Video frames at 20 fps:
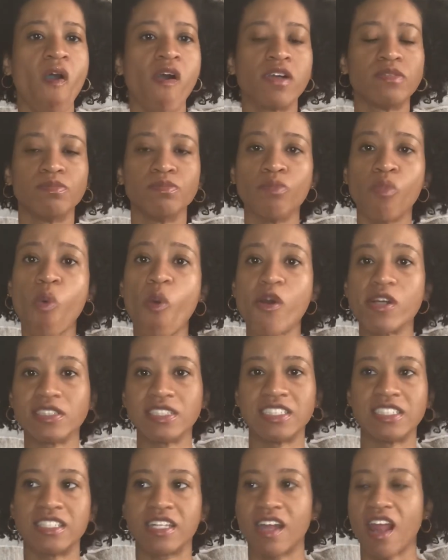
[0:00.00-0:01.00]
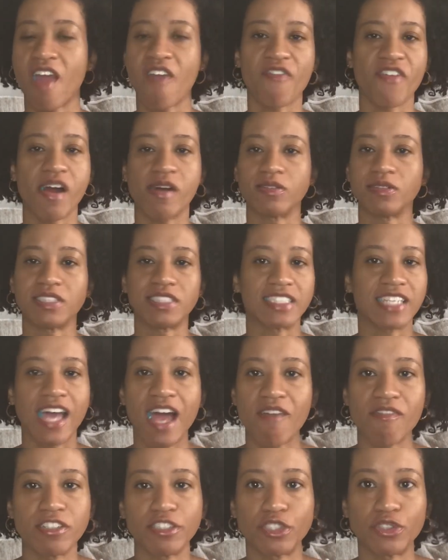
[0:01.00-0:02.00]
more than if I was to have
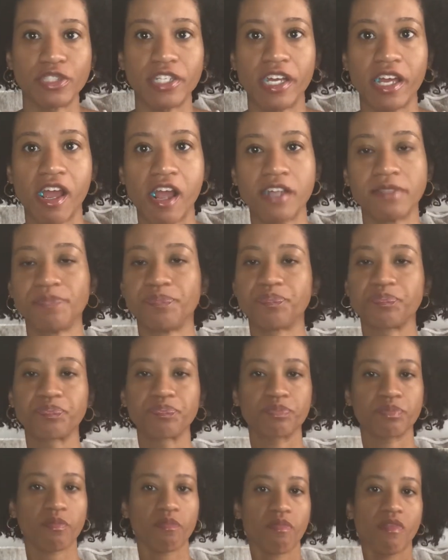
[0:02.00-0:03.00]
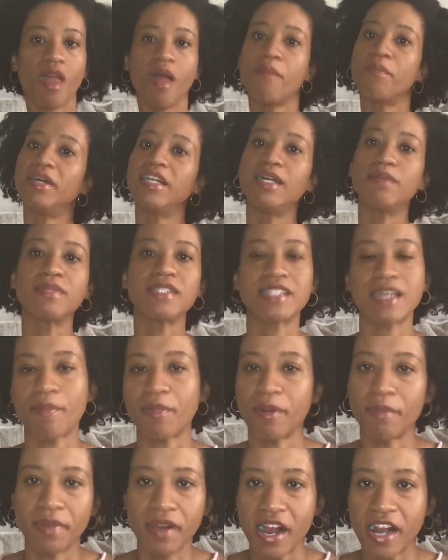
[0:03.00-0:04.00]
a straight let me stop
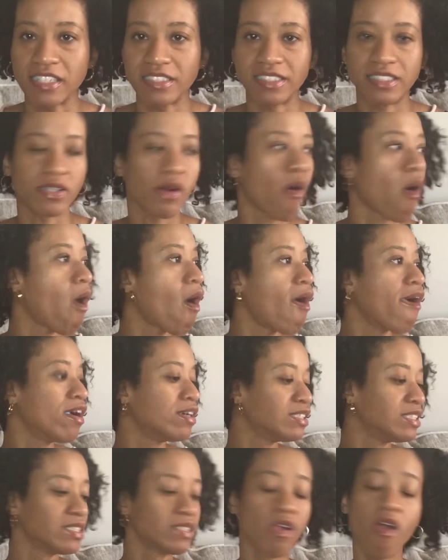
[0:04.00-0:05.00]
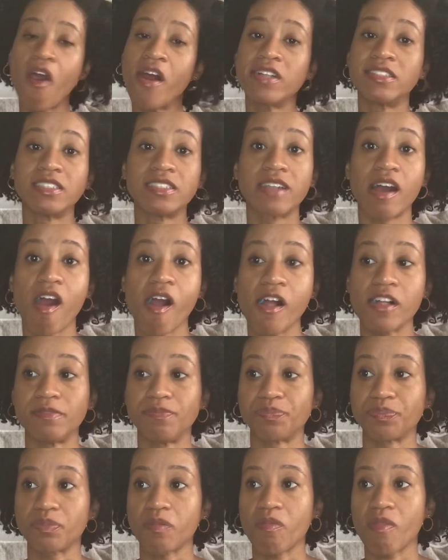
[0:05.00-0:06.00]
complaining.
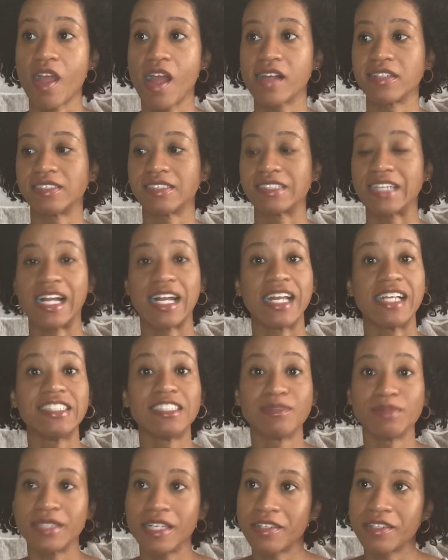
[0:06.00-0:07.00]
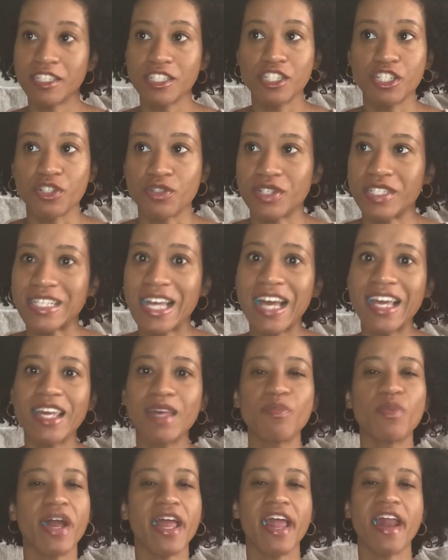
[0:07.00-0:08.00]
Um, I need to be out in these streets. I keep
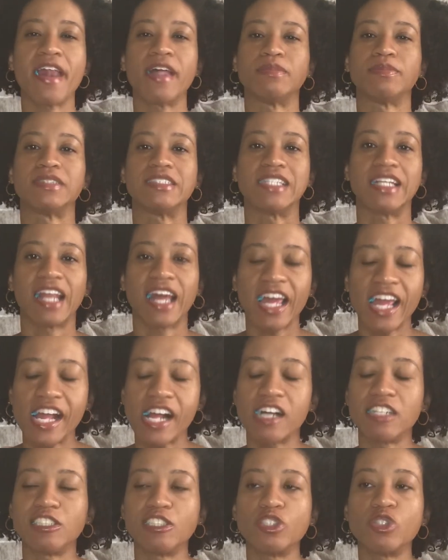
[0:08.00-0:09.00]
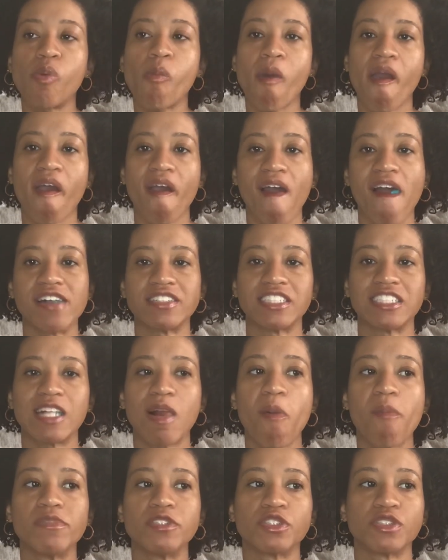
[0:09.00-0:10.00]
waking up late. Oh my gosh,
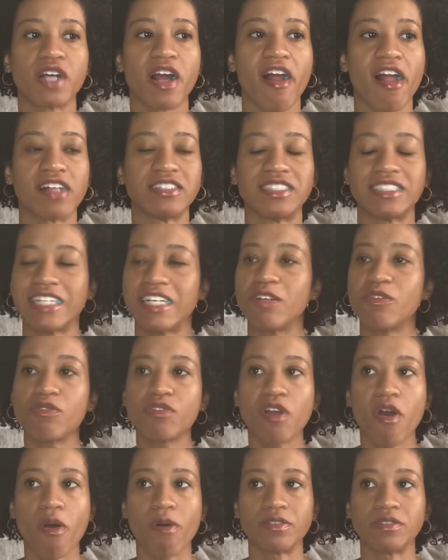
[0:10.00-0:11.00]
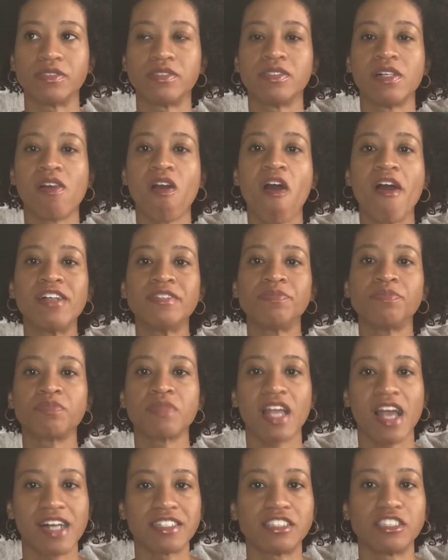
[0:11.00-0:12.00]
I'm trying. I don't know
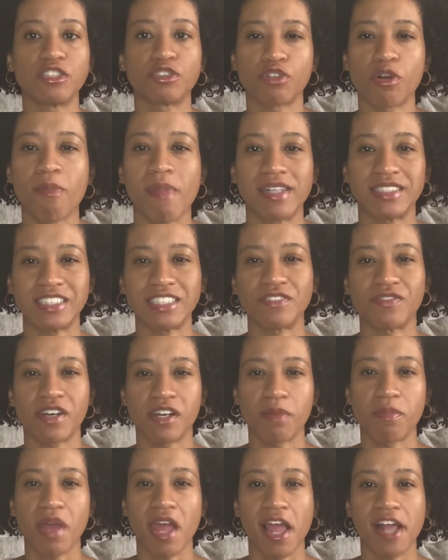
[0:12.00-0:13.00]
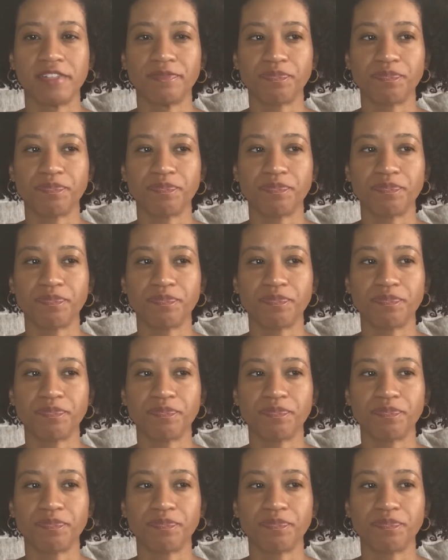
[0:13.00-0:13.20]
how to throw myself out of bed,